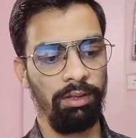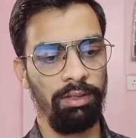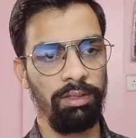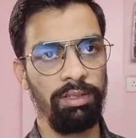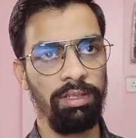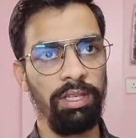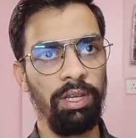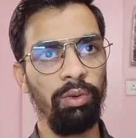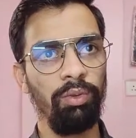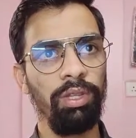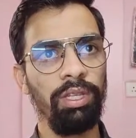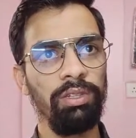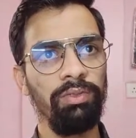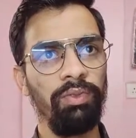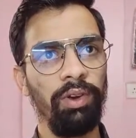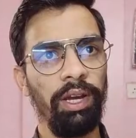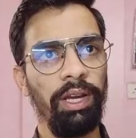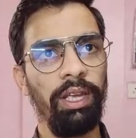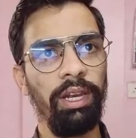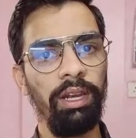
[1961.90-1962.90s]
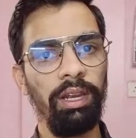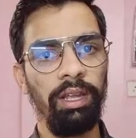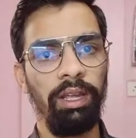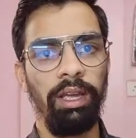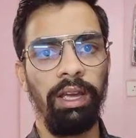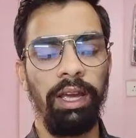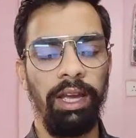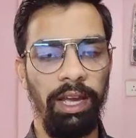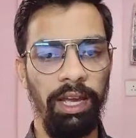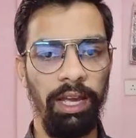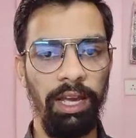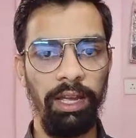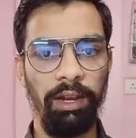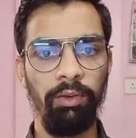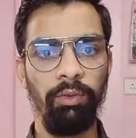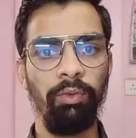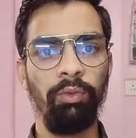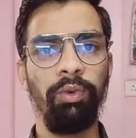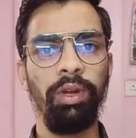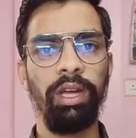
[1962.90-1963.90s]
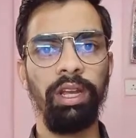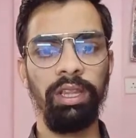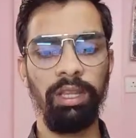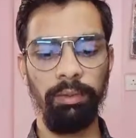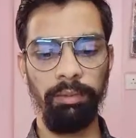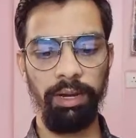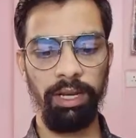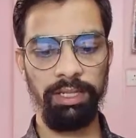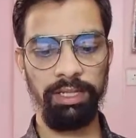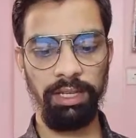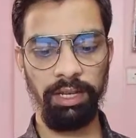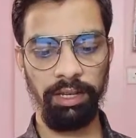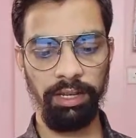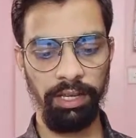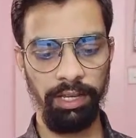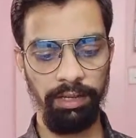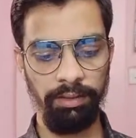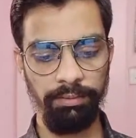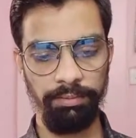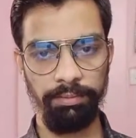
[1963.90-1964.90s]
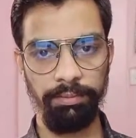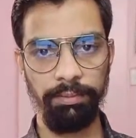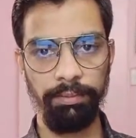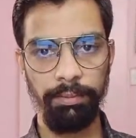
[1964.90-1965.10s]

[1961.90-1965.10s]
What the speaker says: save this file and wear the mask again.